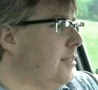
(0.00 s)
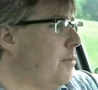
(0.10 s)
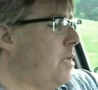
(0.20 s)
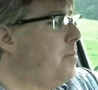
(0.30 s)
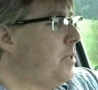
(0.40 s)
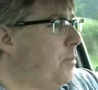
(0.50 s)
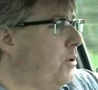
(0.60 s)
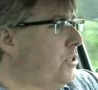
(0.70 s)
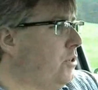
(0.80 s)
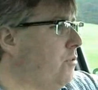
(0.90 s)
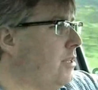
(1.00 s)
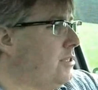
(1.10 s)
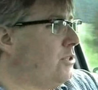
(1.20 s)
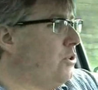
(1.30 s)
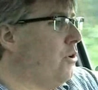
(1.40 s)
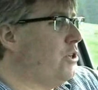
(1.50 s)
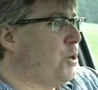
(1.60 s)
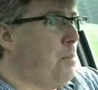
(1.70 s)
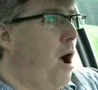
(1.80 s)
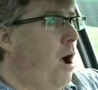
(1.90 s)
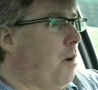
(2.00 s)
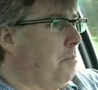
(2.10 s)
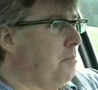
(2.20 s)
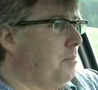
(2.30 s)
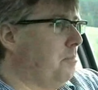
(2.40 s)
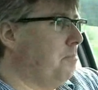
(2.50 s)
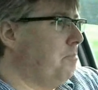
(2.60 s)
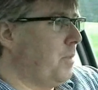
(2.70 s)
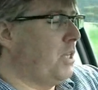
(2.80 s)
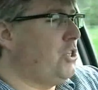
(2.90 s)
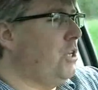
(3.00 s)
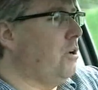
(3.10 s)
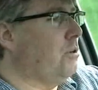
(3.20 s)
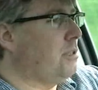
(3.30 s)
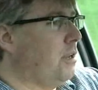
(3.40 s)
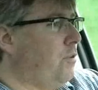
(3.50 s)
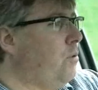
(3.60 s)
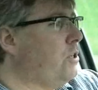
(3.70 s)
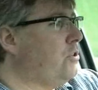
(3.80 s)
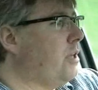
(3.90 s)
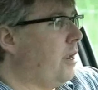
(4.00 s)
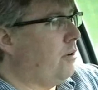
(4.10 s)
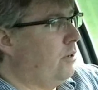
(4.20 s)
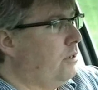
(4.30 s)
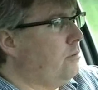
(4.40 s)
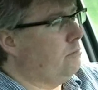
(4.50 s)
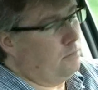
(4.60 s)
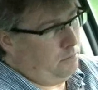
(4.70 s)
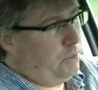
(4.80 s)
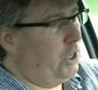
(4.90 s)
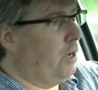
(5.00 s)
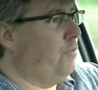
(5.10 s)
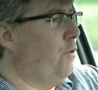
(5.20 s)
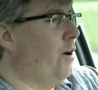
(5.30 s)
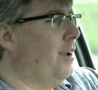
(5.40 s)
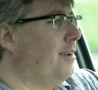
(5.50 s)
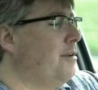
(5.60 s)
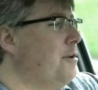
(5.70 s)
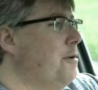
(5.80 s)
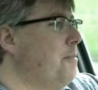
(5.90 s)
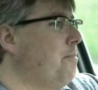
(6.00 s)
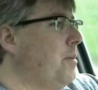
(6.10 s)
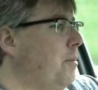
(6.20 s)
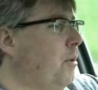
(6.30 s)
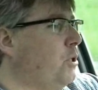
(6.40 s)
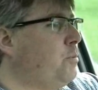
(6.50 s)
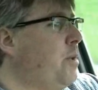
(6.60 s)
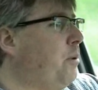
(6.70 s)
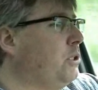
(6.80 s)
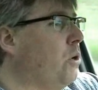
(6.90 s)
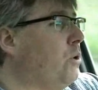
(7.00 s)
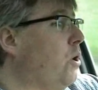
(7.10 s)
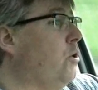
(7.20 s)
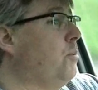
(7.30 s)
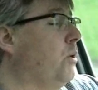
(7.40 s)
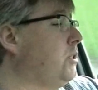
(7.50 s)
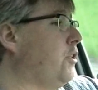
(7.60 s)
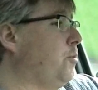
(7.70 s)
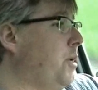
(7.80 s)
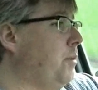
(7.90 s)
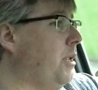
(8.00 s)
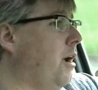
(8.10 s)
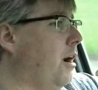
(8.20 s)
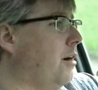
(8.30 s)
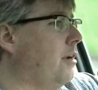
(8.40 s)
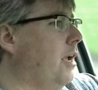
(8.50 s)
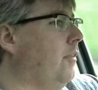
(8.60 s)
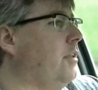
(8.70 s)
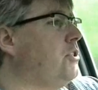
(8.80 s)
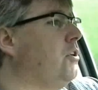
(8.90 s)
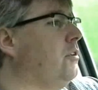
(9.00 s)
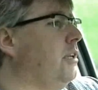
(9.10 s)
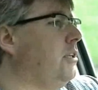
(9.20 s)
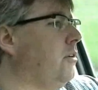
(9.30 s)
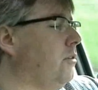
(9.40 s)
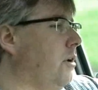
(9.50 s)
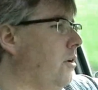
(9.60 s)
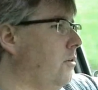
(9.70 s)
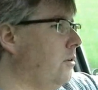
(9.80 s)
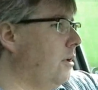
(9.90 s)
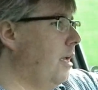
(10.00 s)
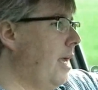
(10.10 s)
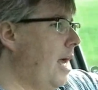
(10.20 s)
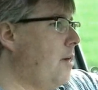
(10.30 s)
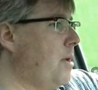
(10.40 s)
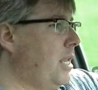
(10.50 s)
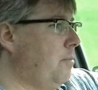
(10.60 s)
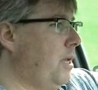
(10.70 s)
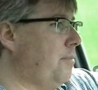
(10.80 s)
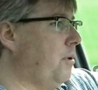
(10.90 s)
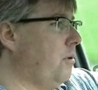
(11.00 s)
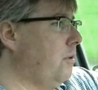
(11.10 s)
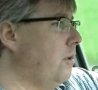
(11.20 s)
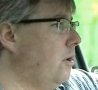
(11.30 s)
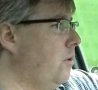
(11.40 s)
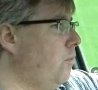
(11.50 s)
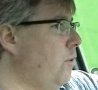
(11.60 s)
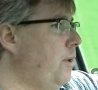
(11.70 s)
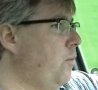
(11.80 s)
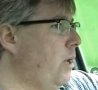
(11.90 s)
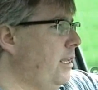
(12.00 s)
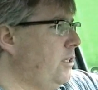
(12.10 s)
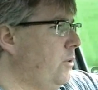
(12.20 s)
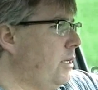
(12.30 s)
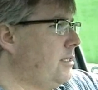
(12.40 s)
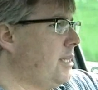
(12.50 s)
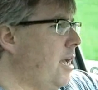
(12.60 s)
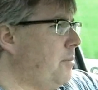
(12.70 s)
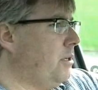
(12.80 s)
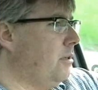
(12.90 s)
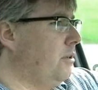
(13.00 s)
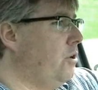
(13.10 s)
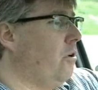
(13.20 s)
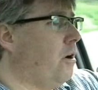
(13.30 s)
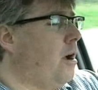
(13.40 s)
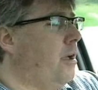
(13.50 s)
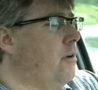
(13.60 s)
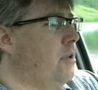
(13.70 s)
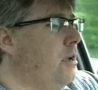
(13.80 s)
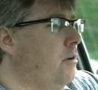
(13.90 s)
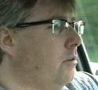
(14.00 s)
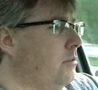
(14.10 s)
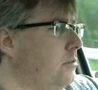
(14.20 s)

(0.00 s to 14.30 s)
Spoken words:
that maybe the person who runs the store is your mom, and she knows that if you issue that IOU, you're good for it. Most people don't know who most other people are, and they certainly don't know how many people will be willing to accept your IOU.